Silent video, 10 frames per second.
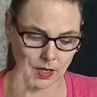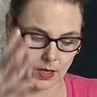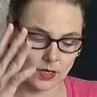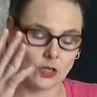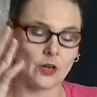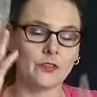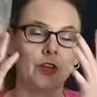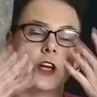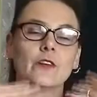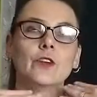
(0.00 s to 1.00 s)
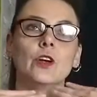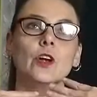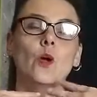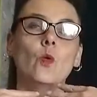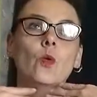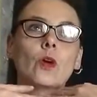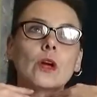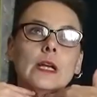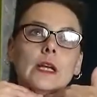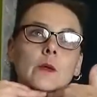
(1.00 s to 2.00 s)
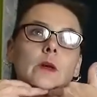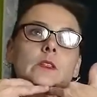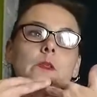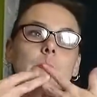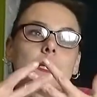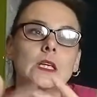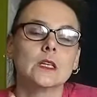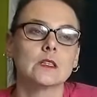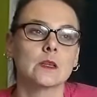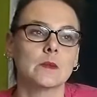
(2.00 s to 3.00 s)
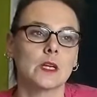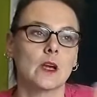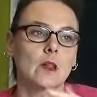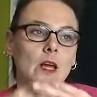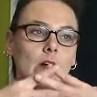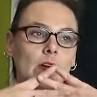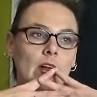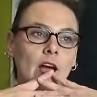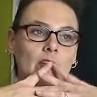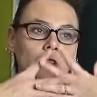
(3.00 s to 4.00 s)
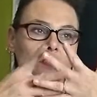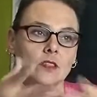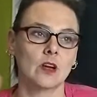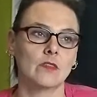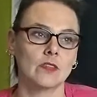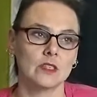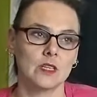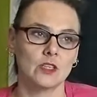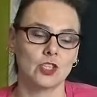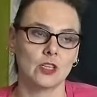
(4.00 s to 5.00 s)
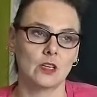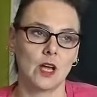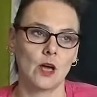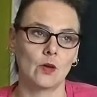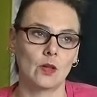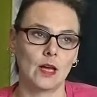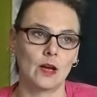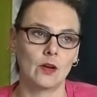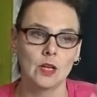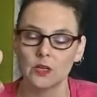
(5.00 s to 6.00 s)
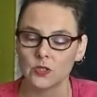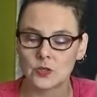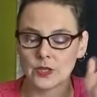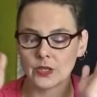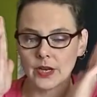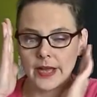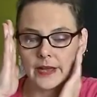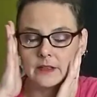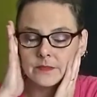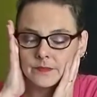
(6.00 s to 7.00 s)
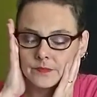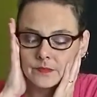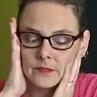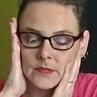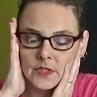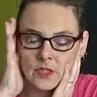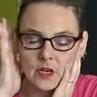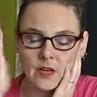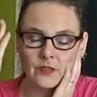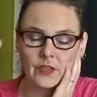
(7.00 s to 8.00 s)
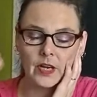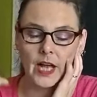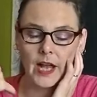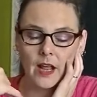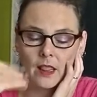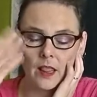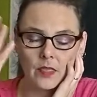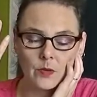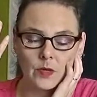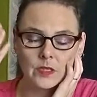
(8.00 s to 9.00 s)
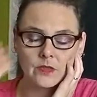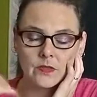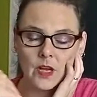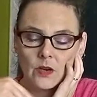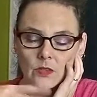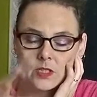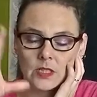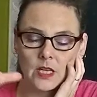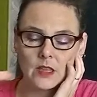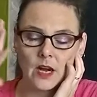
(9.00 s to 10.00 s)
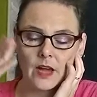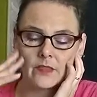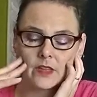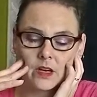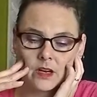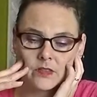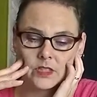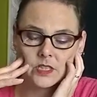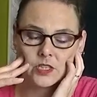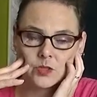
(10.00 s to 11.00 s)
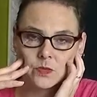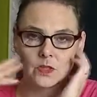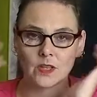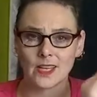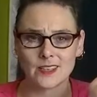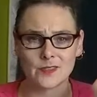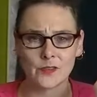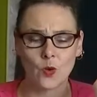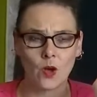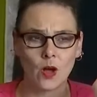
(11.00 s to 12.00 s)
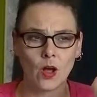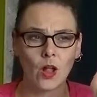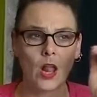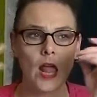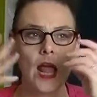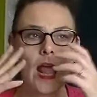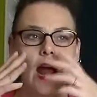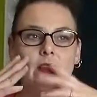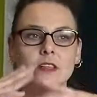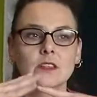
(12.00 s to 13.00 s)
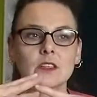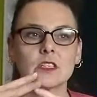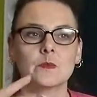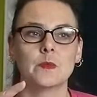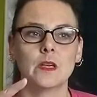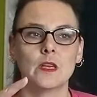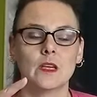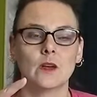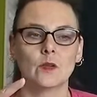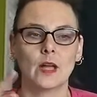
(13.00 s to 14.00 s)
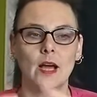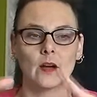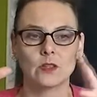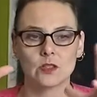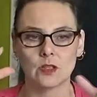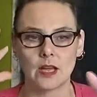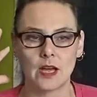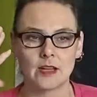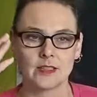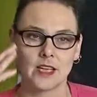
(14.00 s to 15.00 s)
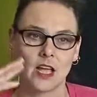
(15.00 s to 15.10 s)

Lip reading: you know, if you're worried about speaking something out loud and having this conversation out loud, do it in your head. Start off in your head and let the words flow, just like they're having that conversation with you, like it's a phone call. And then start speaking out loud so that,